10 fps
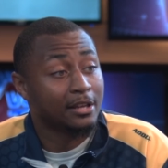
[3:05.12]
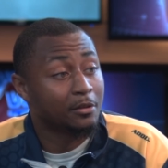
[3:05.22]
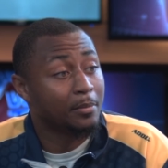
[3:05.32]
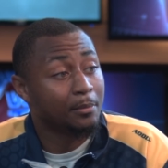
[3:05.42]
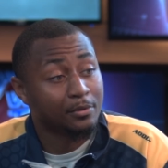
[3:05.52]
the
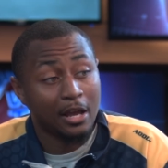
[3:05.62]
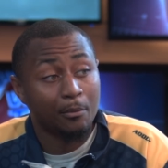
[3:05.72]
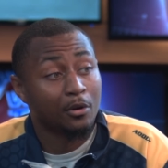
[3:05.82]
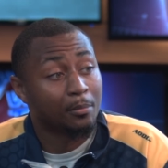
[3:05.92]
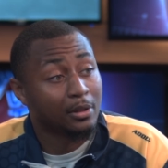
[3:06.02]
people that
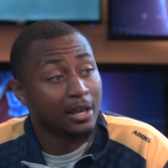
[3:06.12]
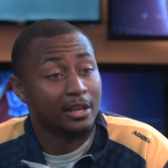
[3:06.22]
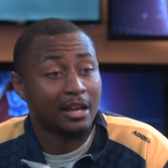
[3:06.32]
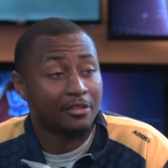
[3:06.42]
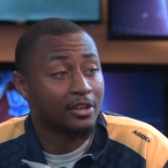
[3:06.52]
will play.
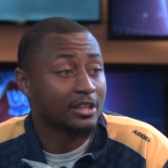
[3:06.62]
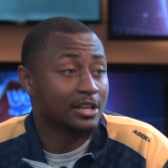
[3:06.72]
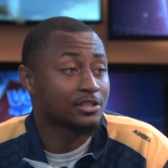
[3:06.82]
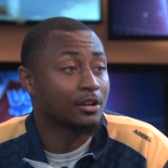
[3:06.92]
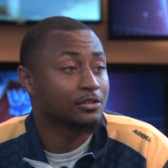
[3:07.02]
And I think
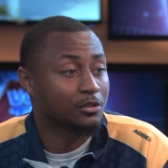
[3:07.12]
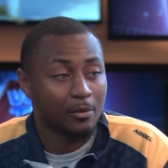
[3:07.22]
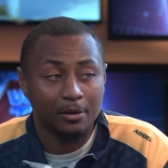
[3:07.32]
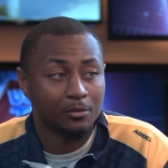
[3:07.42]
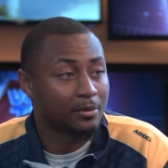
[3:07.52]
that starts in the
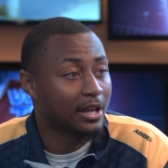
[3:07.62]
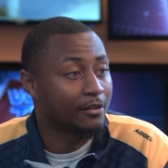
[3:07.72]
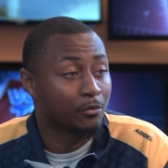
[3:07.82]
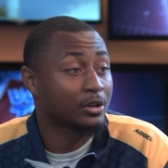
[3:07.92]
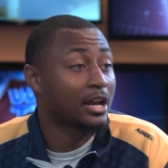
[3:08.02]
weight room, that
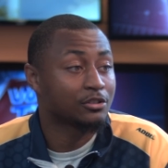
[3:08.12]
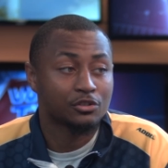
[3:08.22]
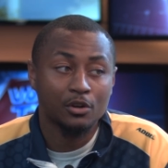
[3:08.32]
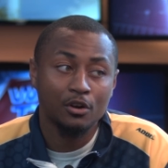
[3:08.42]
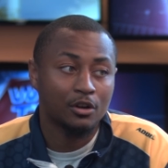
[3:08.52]
if we're not
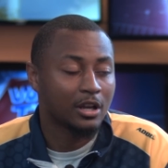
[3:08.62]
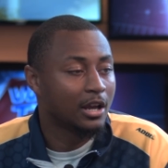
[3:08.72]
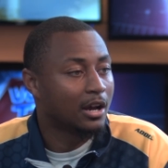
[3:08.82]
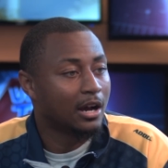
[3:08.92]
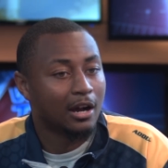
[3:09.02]
strong,
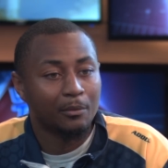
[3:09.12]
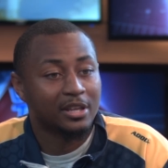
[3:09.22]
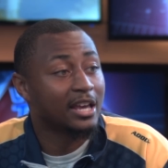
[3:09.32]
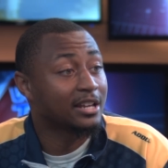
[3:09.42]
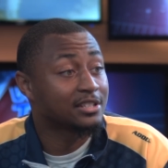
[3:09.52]
uh, we
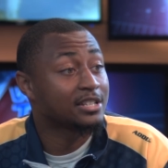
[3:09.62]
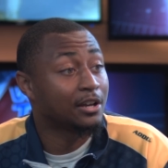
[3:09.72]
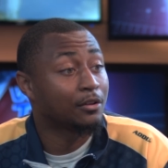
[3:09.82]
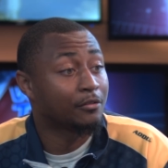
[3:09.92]
can't excel on